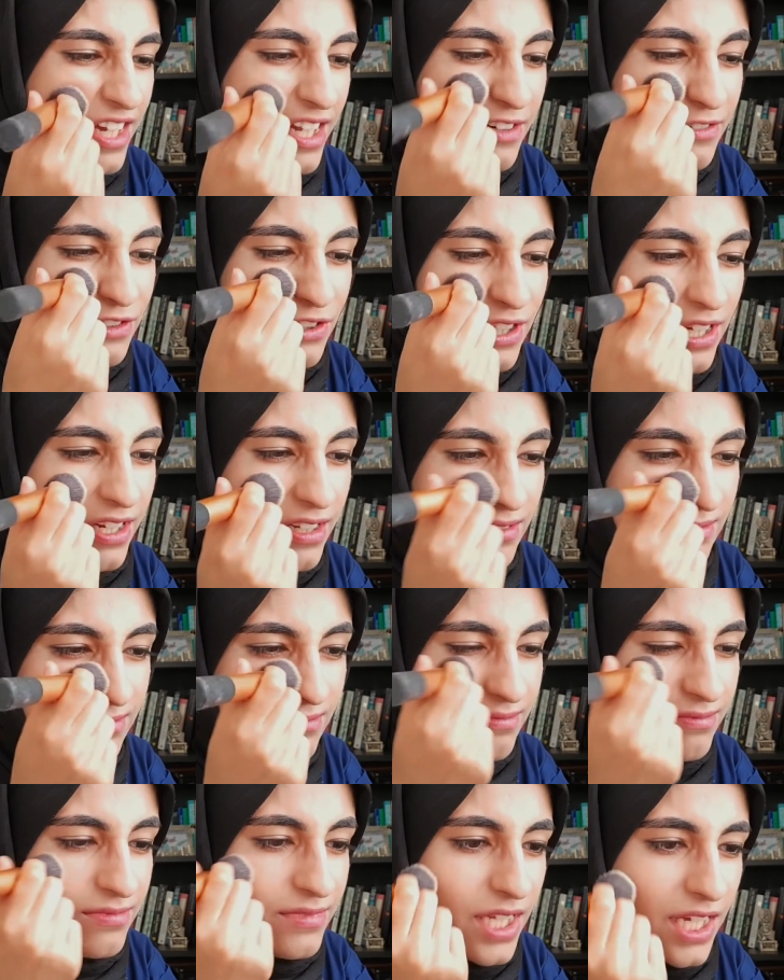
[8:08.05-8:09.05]
after that.
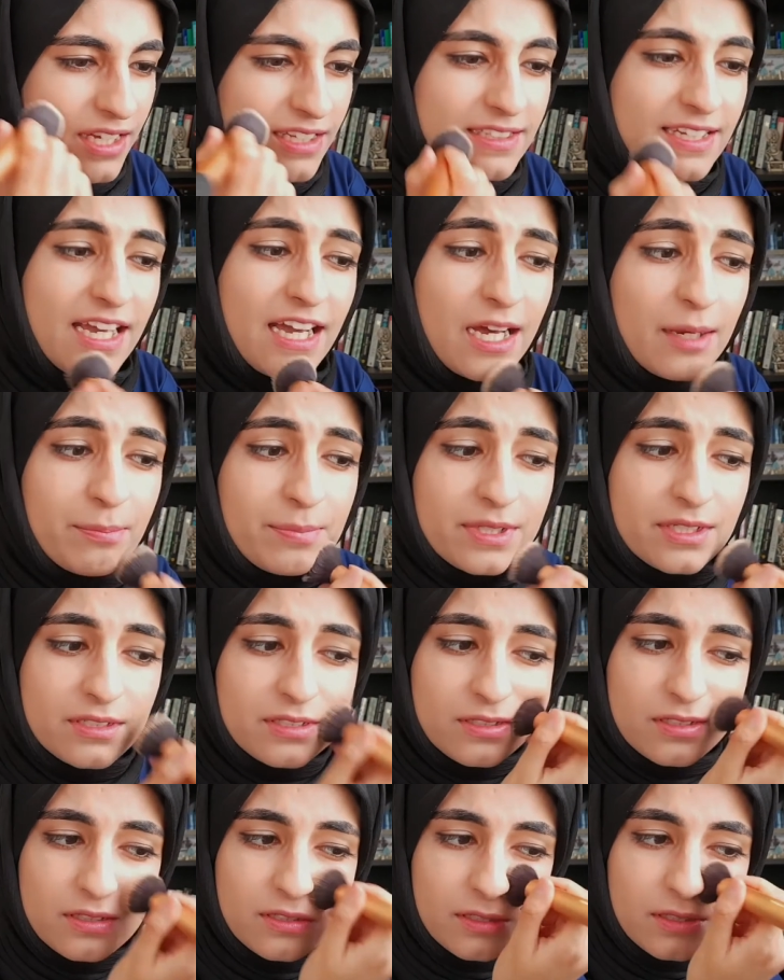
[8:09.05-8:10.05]
Like, it's
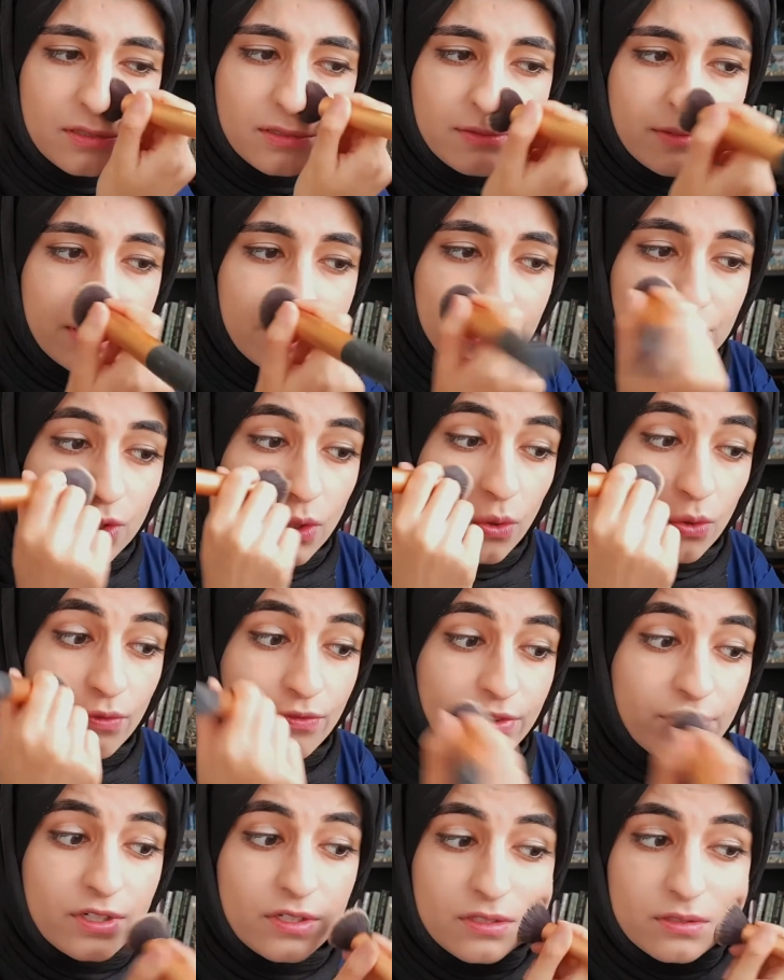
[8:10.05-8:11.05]
happened and it's
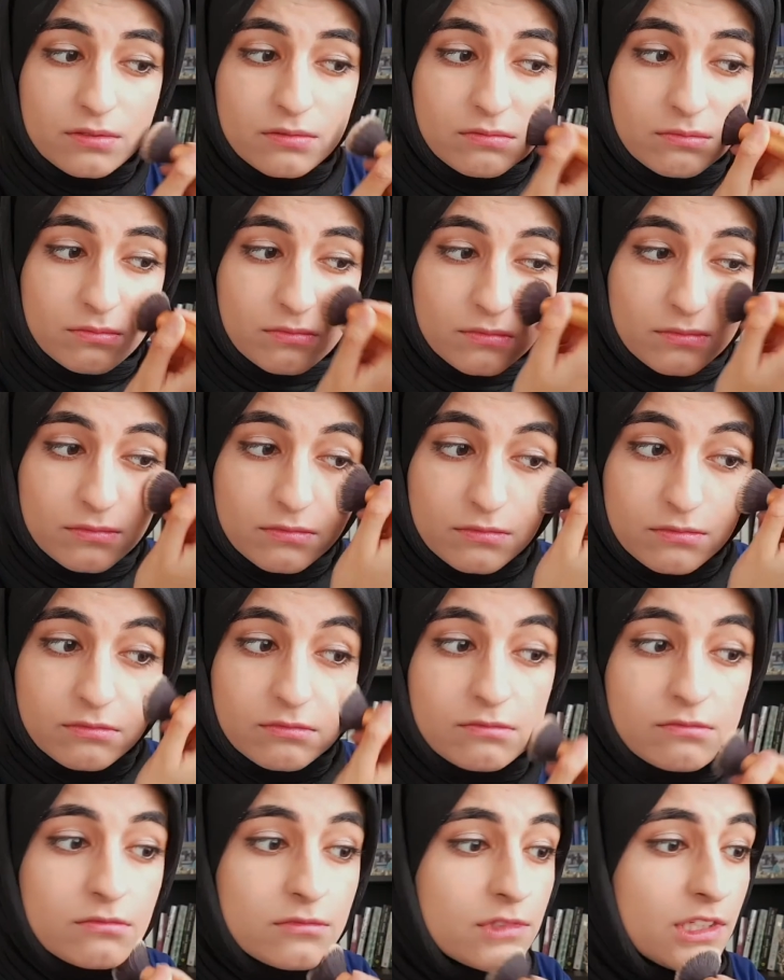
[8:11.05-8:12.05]
over.
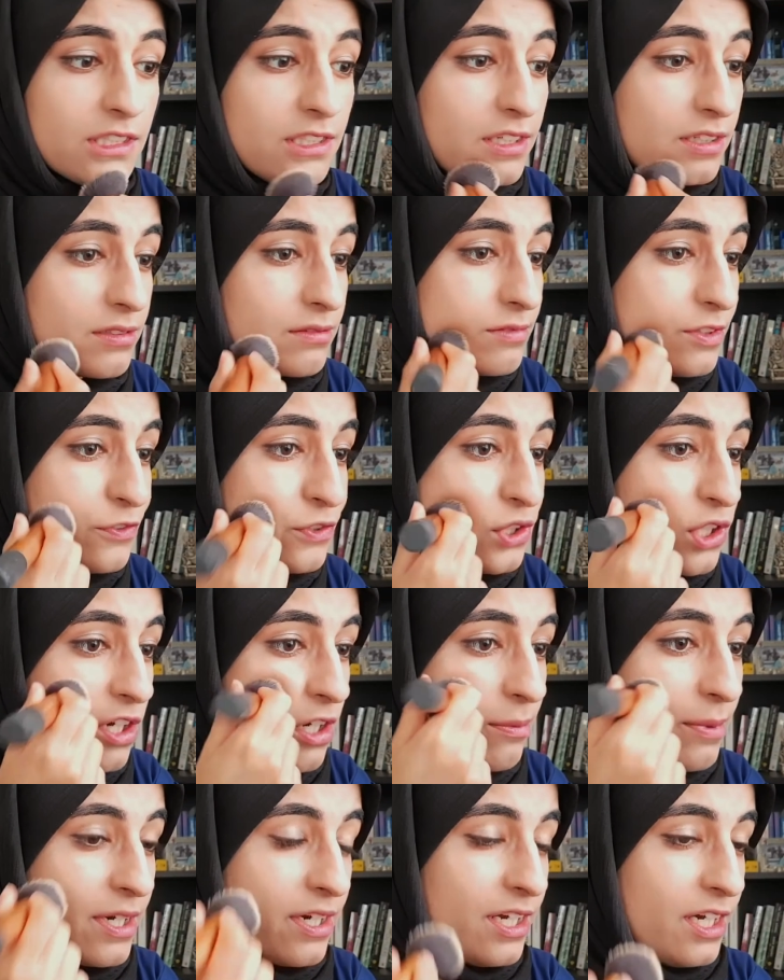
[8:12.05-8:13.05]
That's it. If you
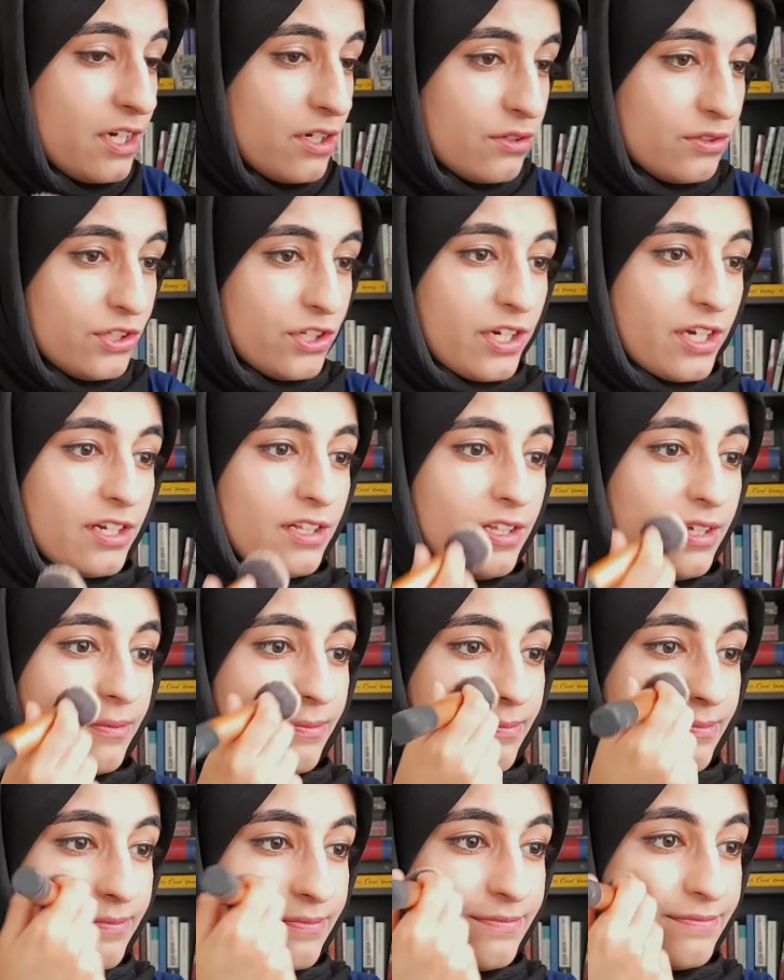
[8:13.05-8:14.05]
talk about it now, you're kind of lame.